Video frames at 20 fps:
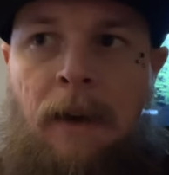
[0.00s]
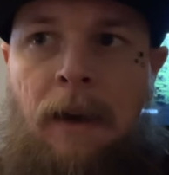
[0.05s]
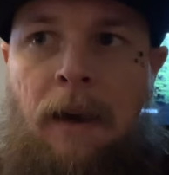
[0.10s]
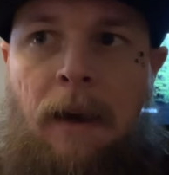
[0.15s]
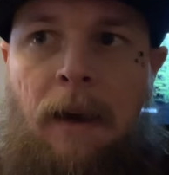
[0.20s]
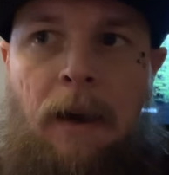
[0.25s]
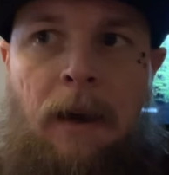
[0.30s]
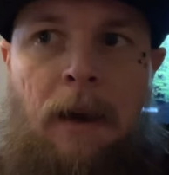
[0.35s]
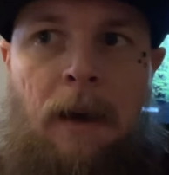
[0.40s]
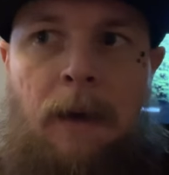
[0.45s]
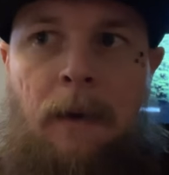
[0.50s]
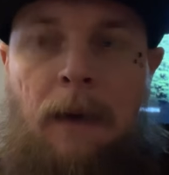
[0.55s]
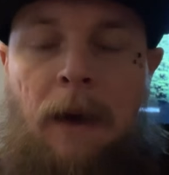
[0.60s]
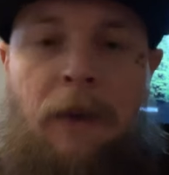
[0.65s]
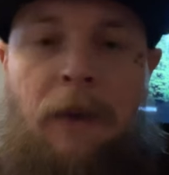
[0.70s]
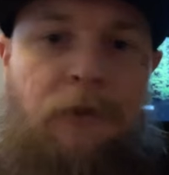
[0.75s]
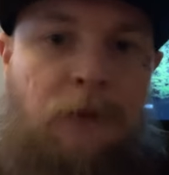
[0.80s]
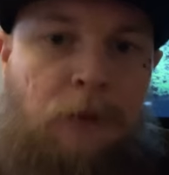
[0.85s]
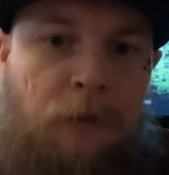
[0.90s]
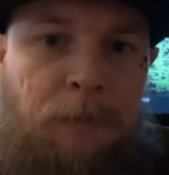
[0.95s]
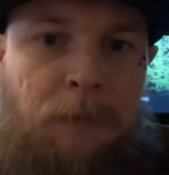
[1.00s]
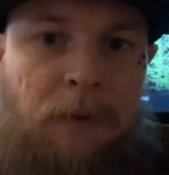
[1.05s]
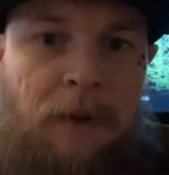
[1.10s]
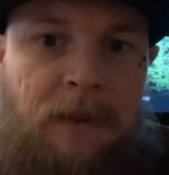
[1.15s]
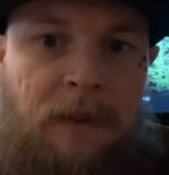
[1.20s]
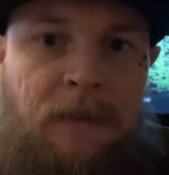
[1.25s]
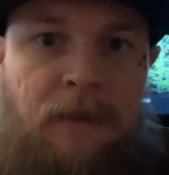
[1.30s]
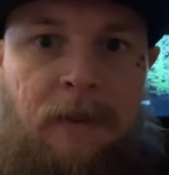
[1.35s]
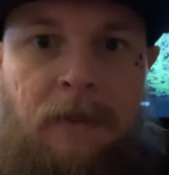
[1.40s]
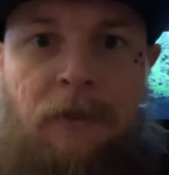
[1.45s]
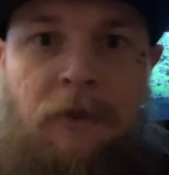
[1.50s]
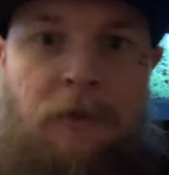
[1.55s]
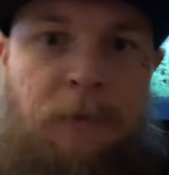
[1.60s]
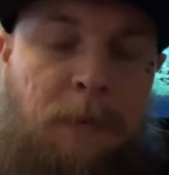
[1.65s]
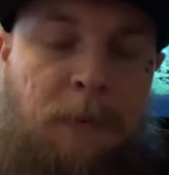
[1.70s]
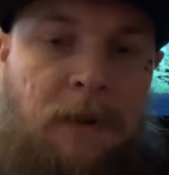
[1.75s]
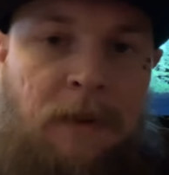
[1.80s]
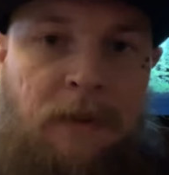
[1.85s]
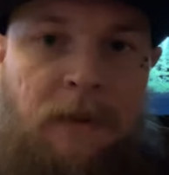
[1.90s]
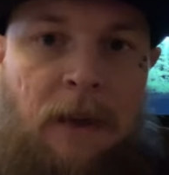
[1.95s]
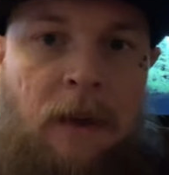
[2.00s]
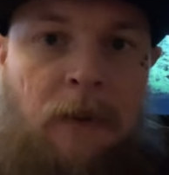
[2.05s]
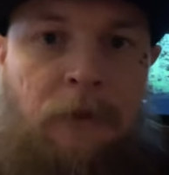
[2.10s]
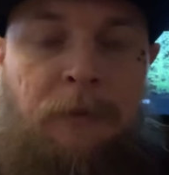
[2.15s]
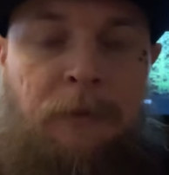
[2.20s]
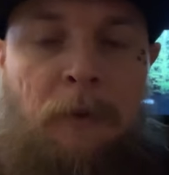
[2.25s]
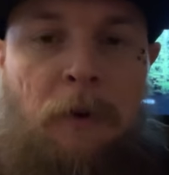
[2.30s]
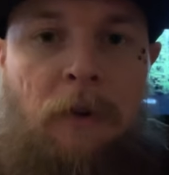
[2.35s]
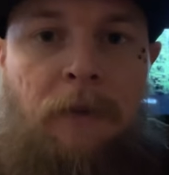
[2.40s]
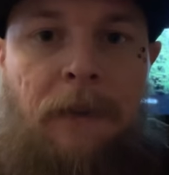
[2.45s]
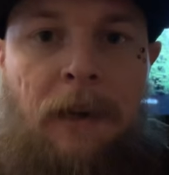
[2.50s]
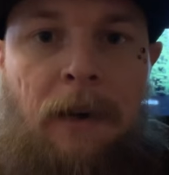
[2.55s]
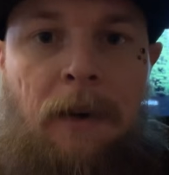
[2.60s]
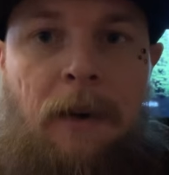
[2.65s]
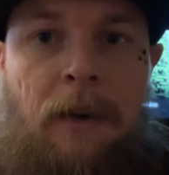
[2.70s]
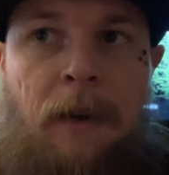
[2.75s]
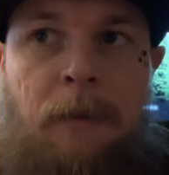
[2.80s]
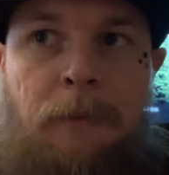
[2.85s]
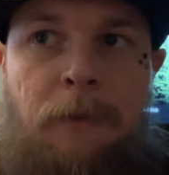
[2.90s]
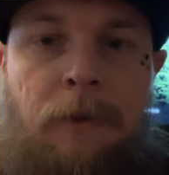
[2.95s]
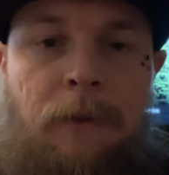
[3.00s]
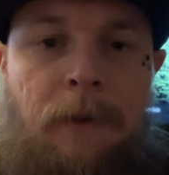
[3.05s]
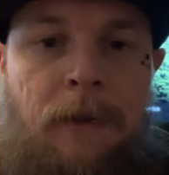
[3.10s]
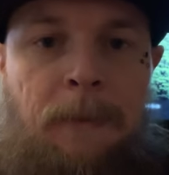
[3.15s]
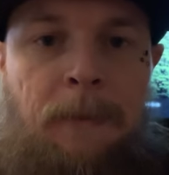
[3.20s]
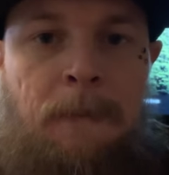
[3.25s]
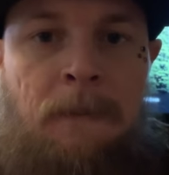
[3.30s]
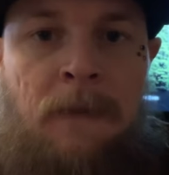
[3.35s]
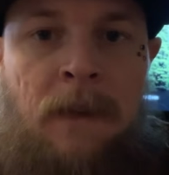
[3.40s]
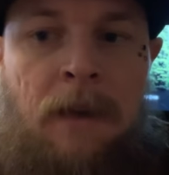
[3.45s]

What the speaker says: I chose plexi just because of how small of an area I'm doing.